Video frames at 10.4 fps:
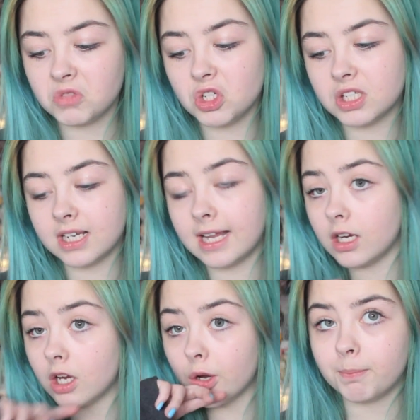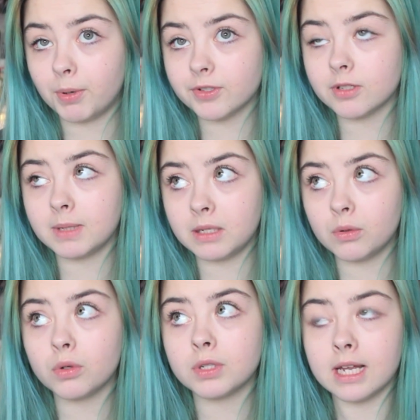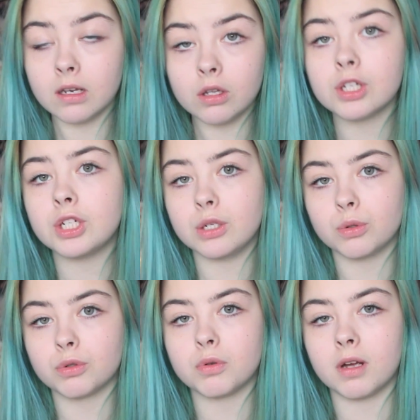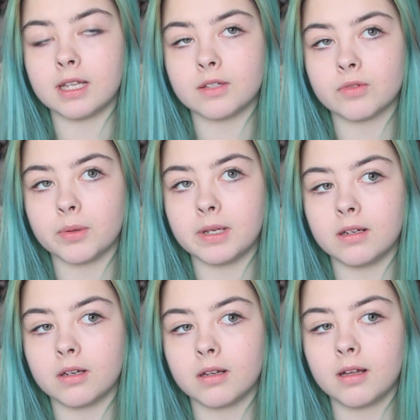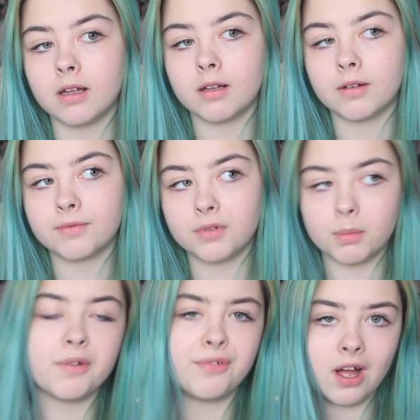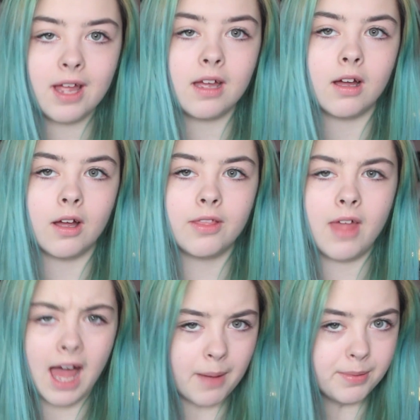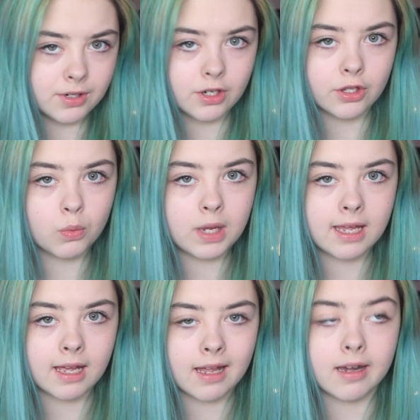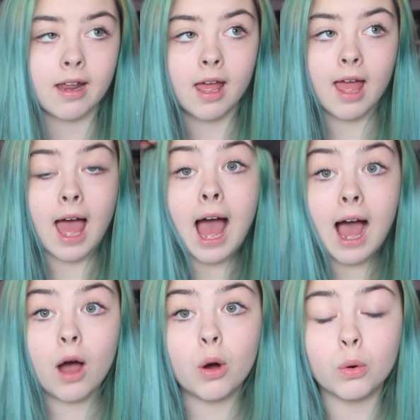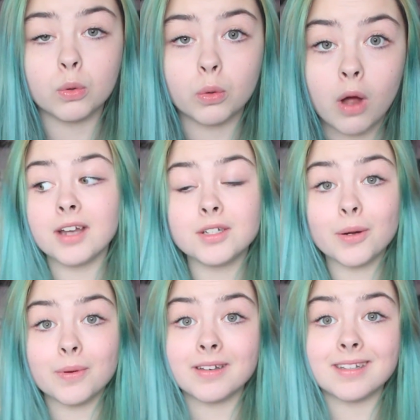just to let you know, possibly all your technology coursework is ruined from a fire that happened at the weekend. How? I don't